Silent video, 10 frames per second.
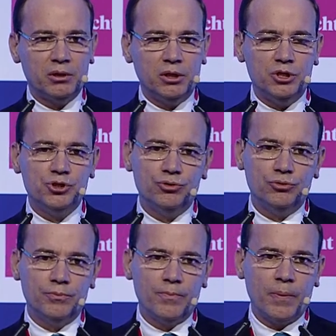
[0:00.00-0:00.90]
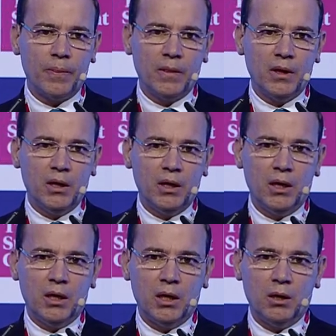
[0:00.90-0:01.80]
issue,
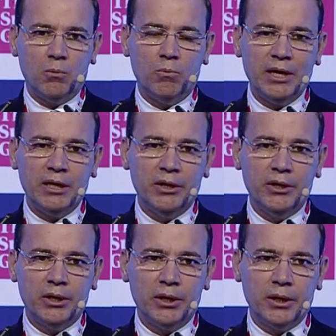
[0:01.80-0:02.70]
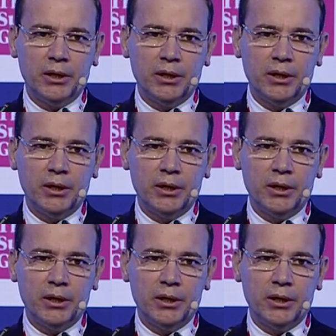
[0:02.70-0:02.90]
when the